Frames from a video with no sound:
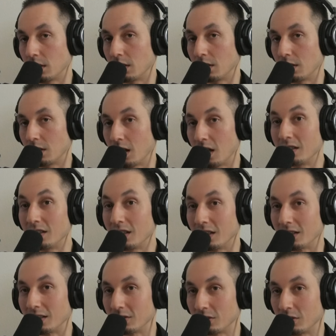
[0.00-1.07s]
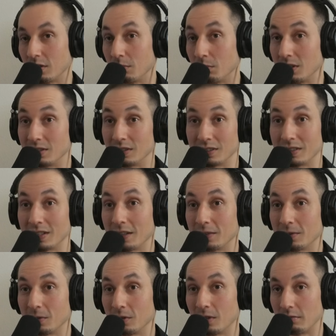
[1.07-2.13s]
hunting is going to be successful
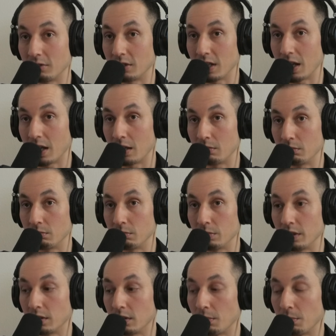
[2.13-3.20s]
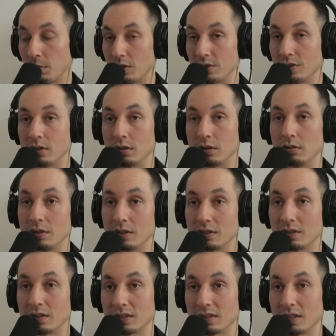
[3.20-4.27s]
every time, but the person who is
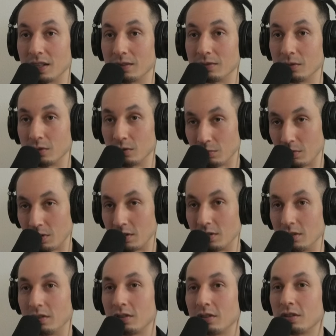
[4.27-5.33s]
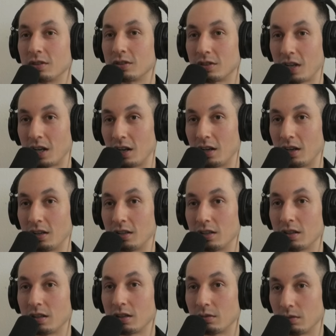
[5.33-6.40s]
successful will share
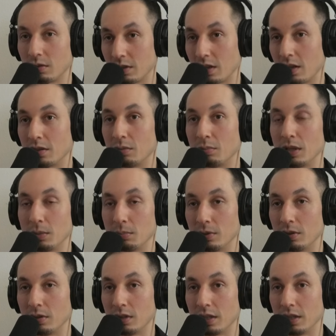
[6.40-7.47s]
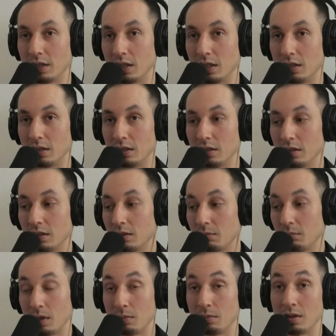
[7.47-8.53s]
with the other people. And then
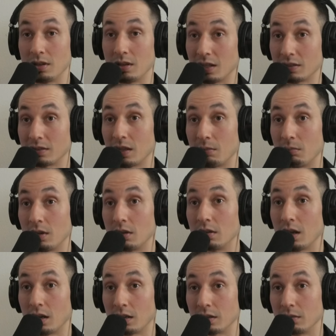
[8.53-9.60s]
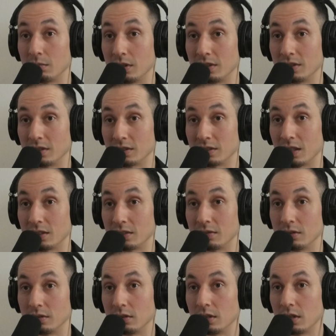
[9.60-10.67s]
maybe the next time they're not going to be successful
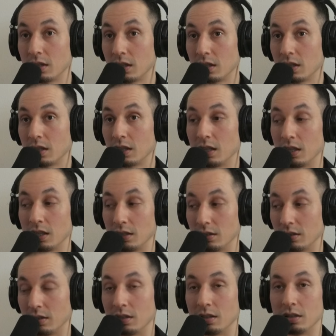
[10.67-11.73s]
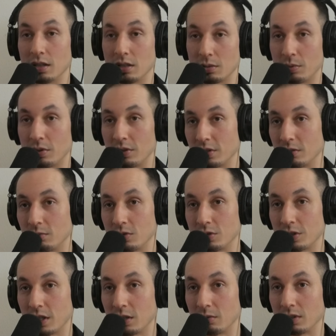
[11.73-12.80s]
and another person will share
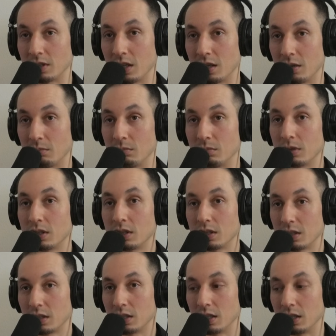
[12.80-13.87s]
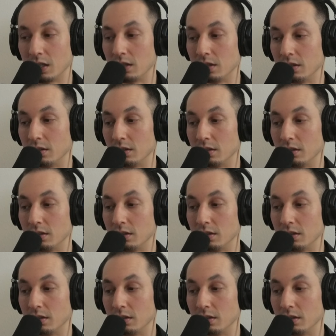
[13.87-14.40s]
with them. And